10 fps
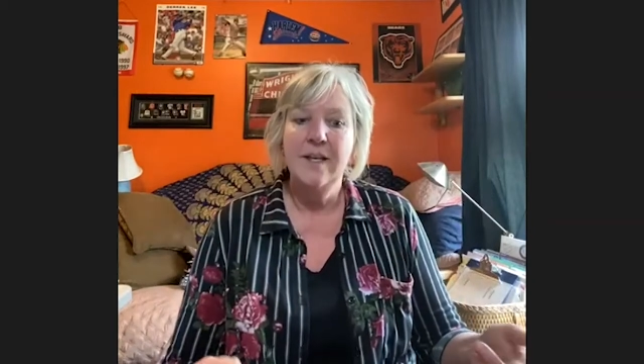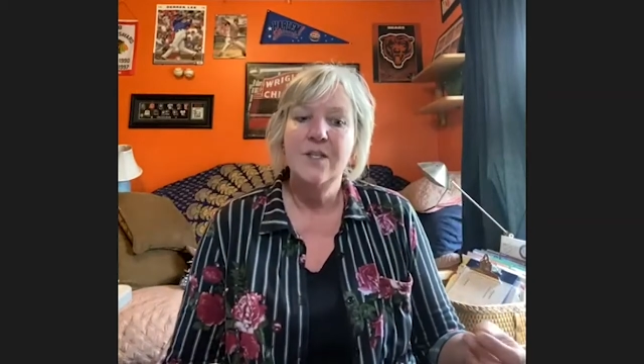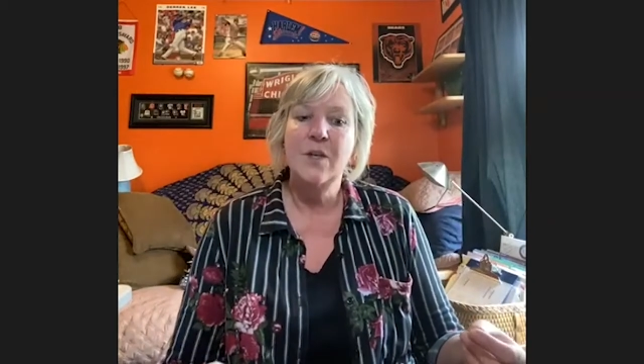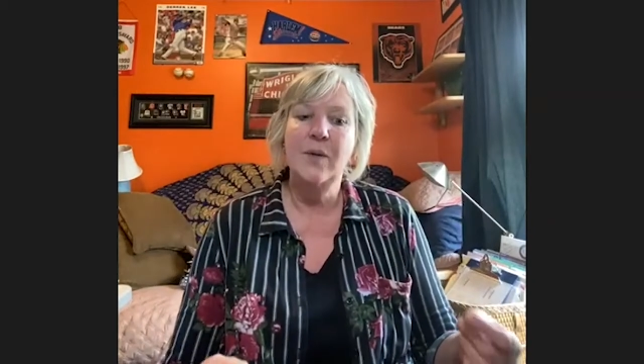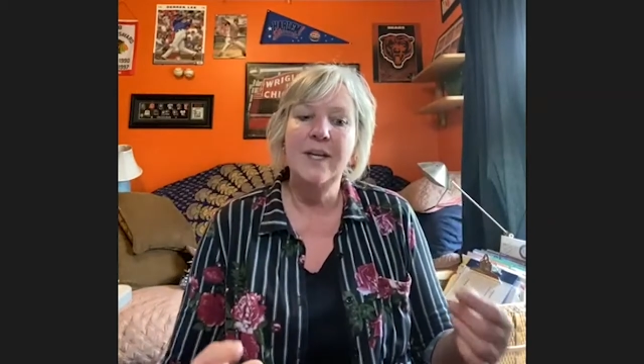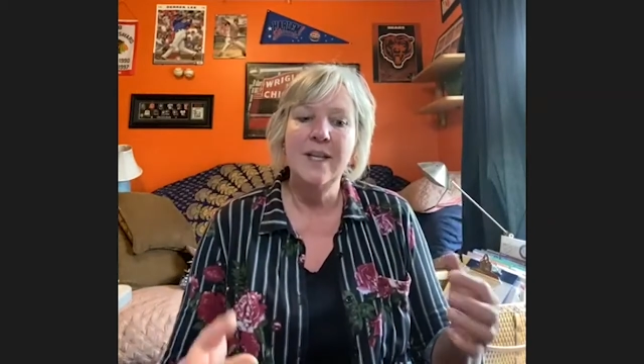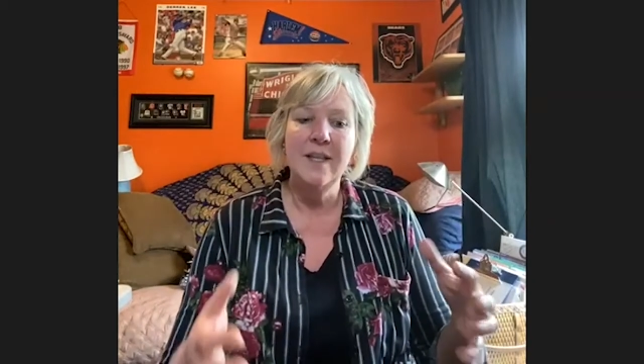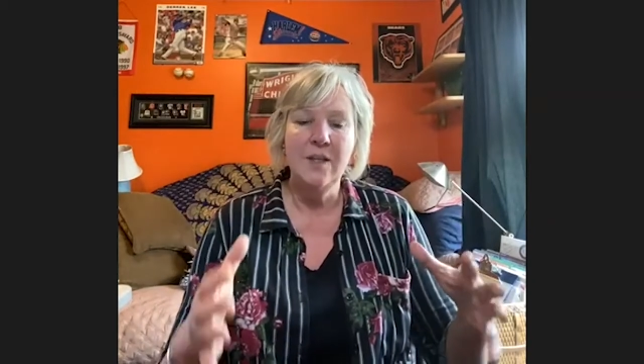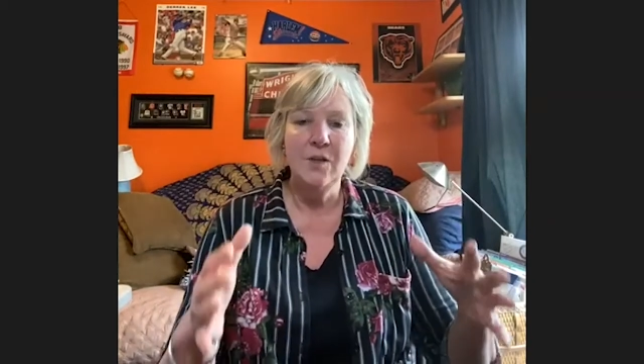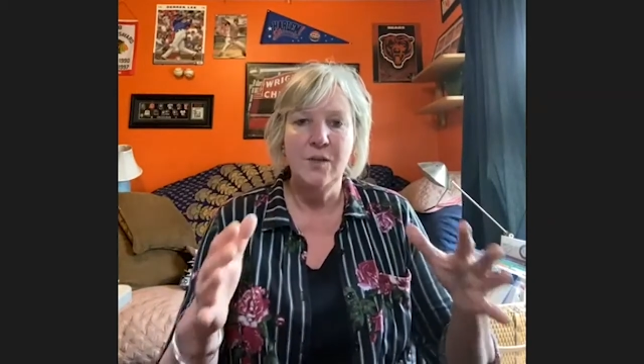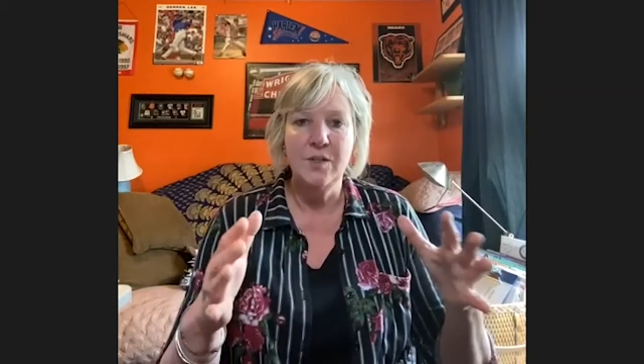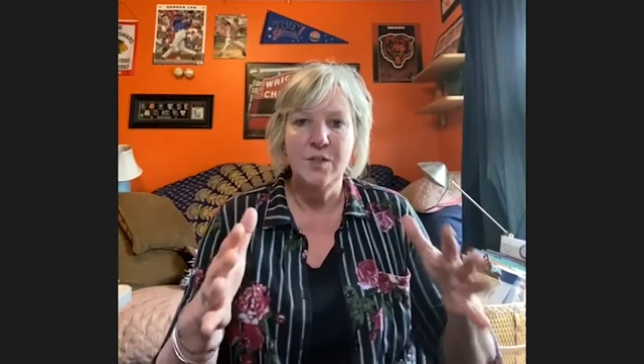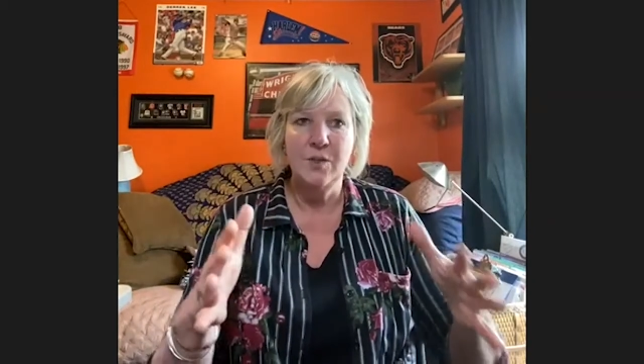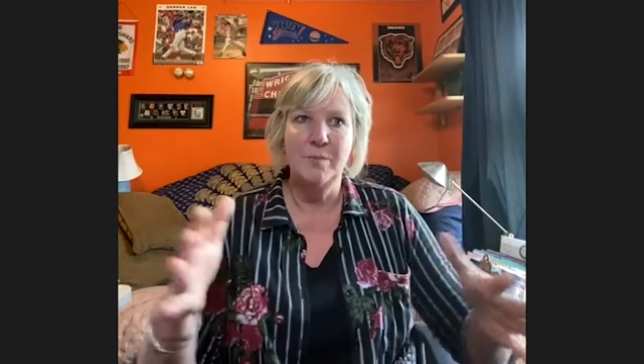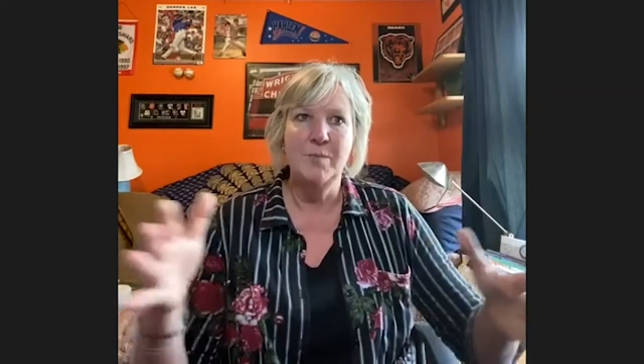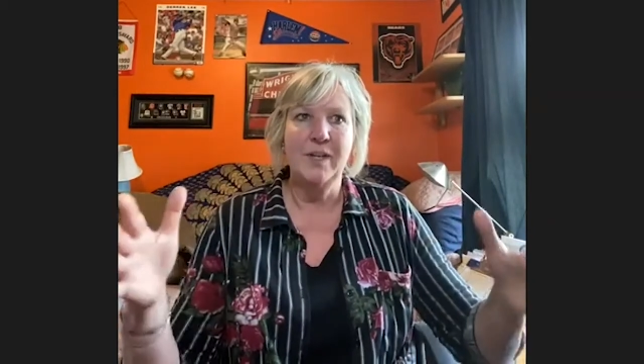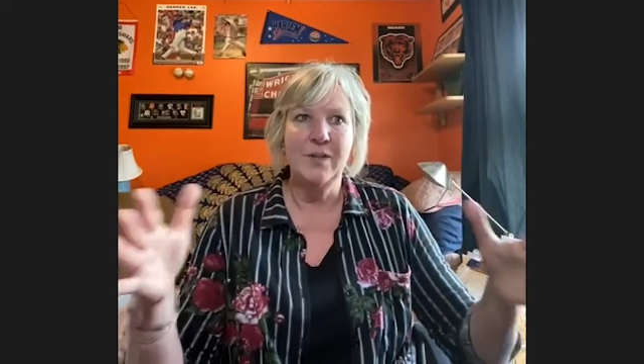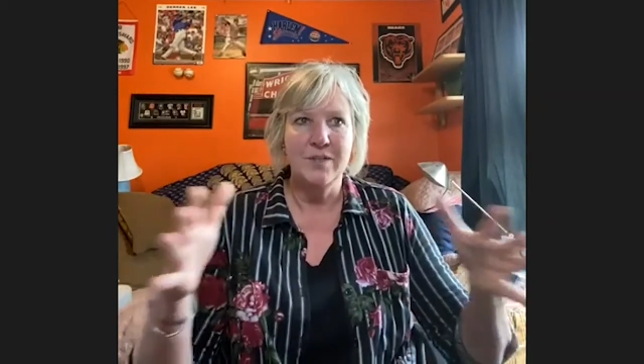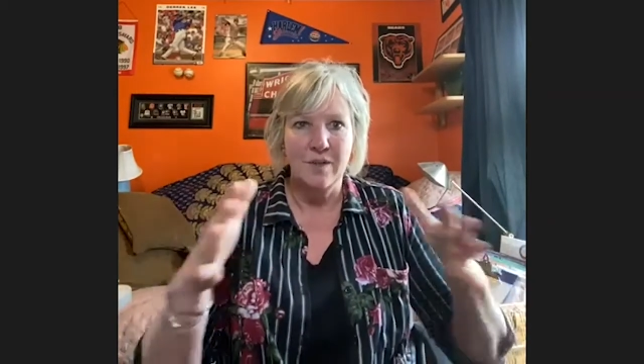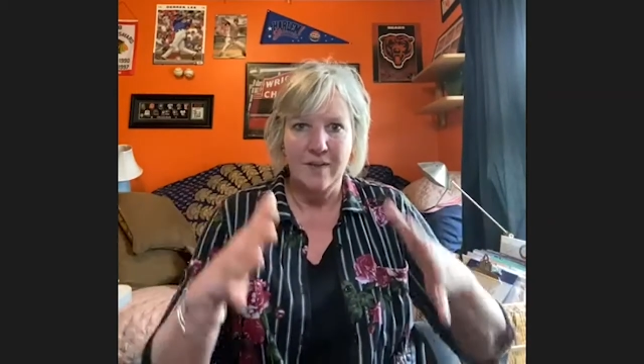So anything you can do to bring
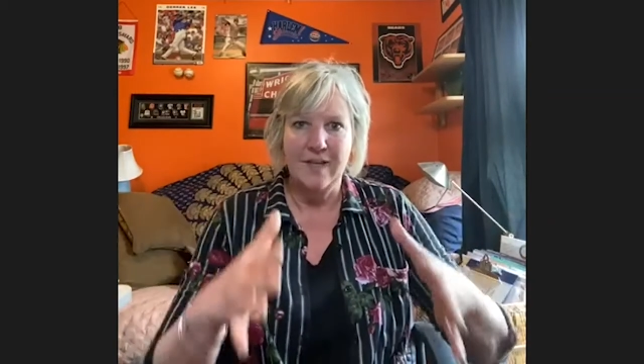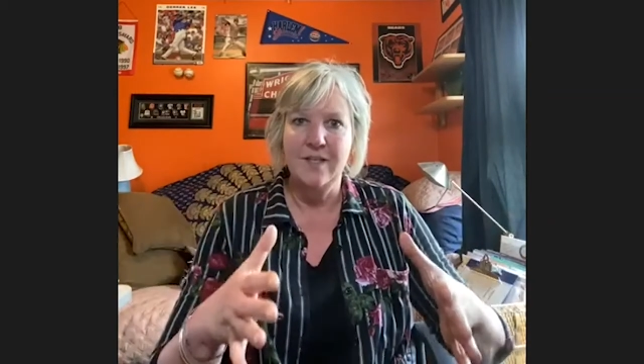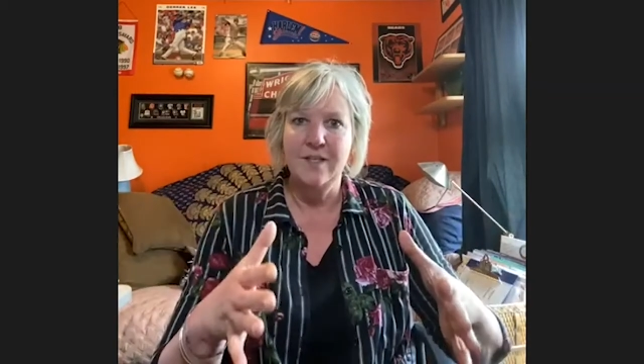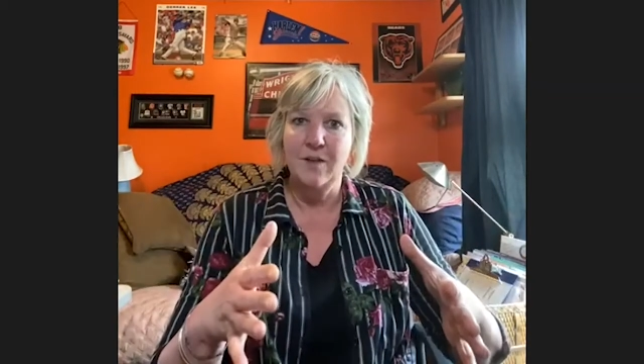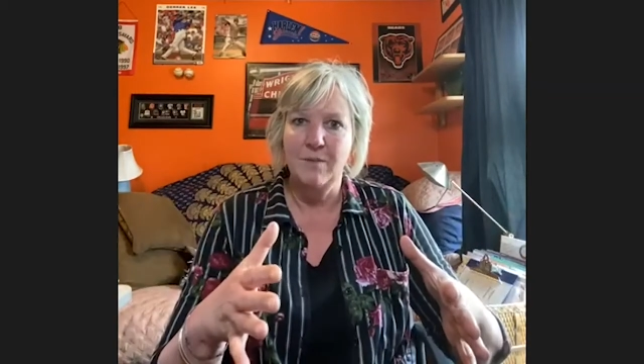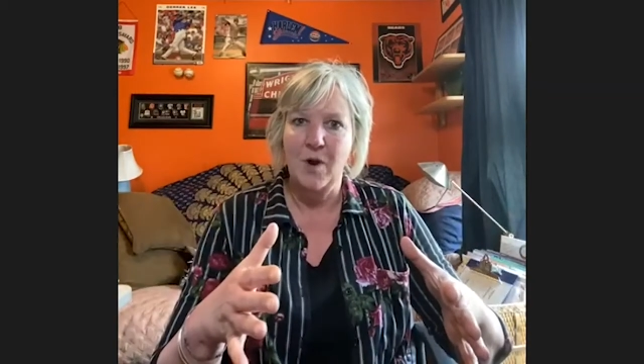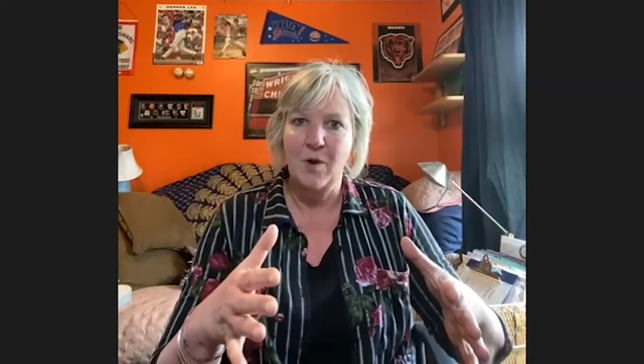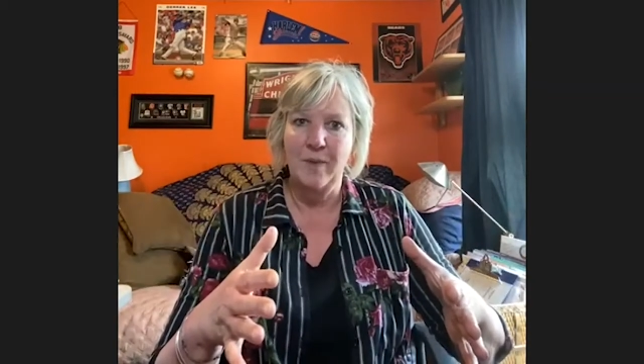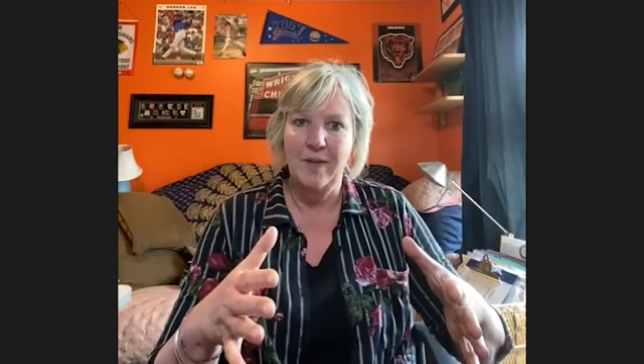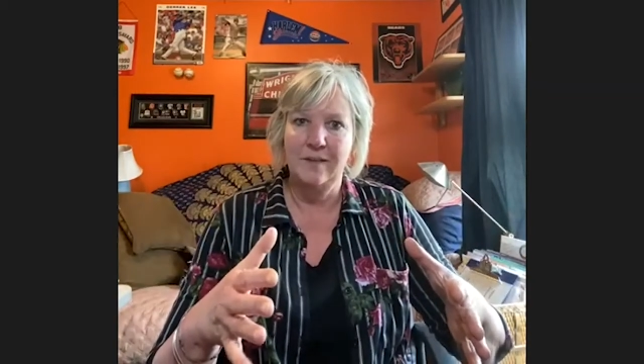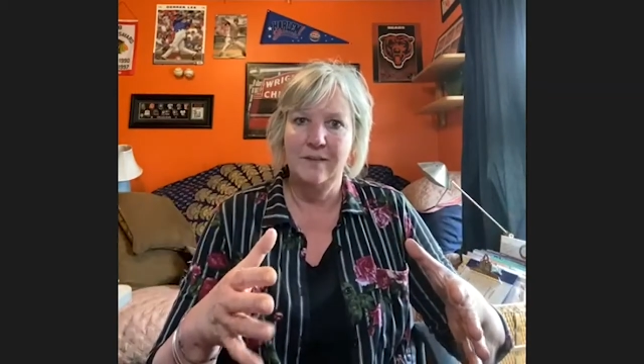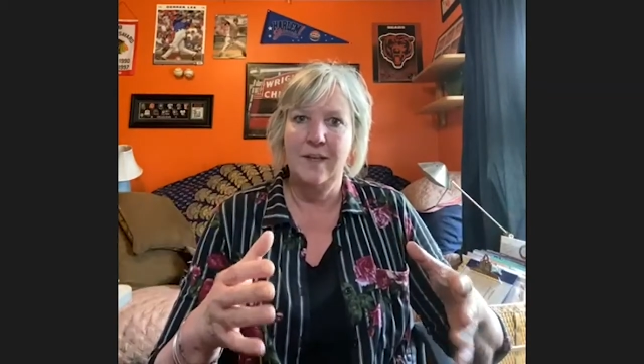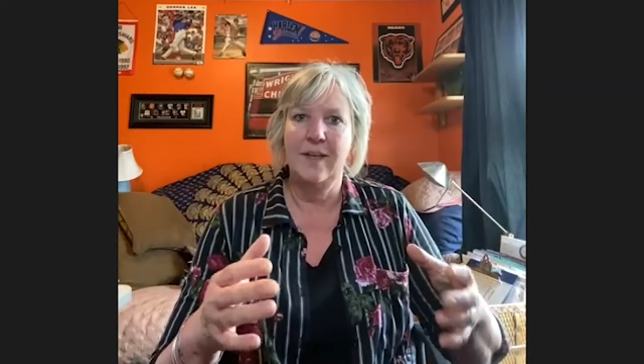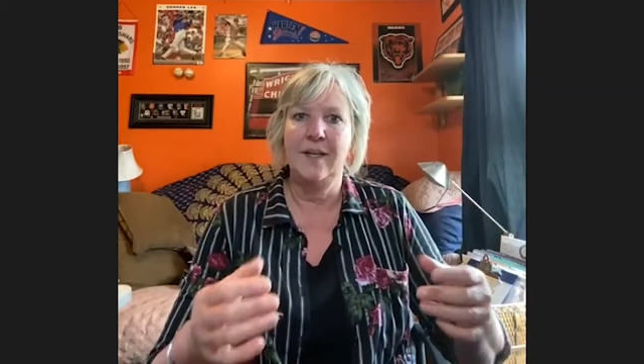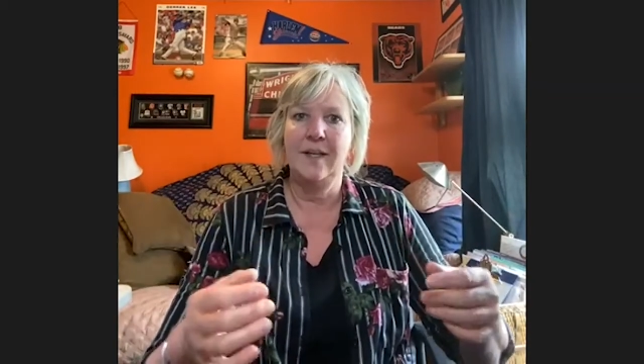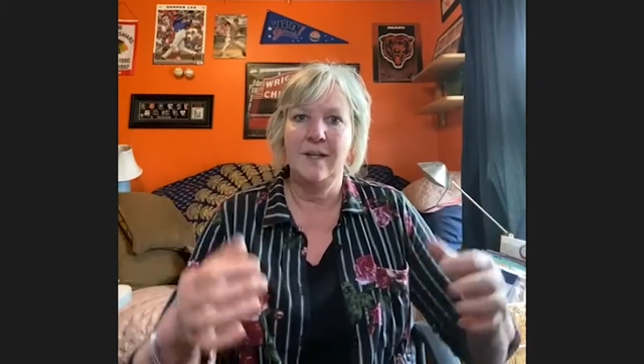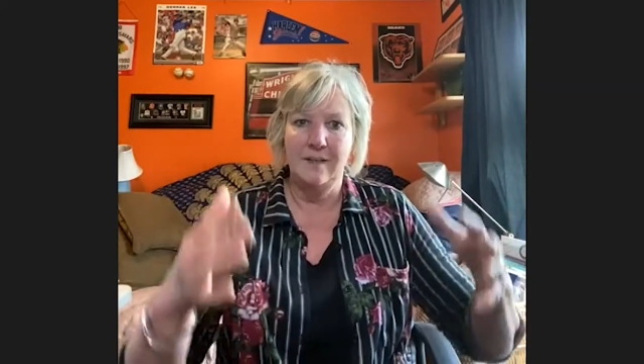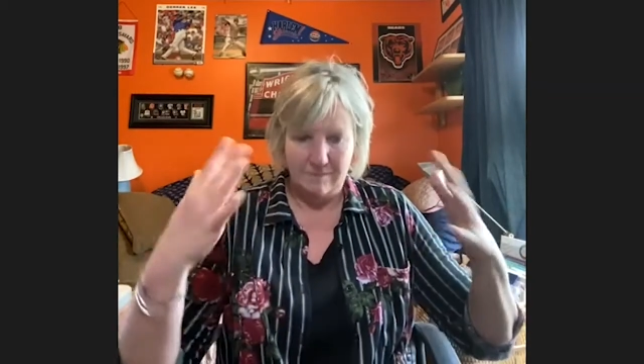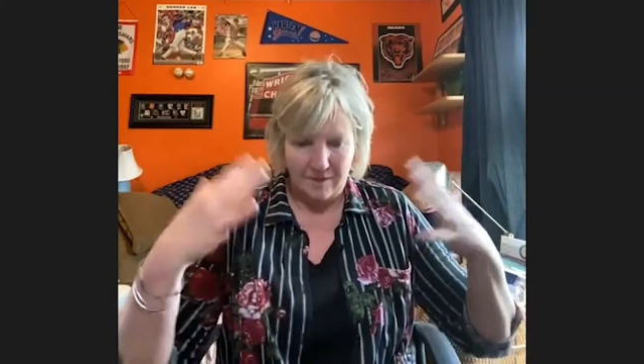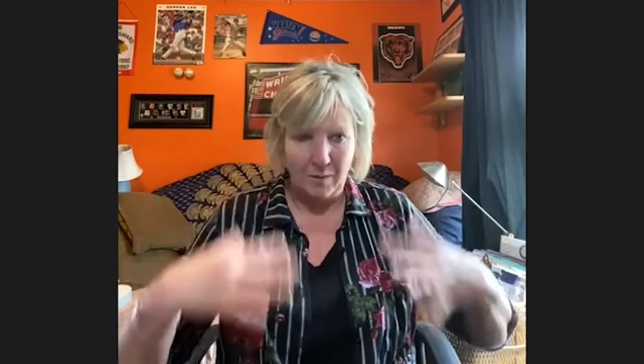yourself into the moment and, and an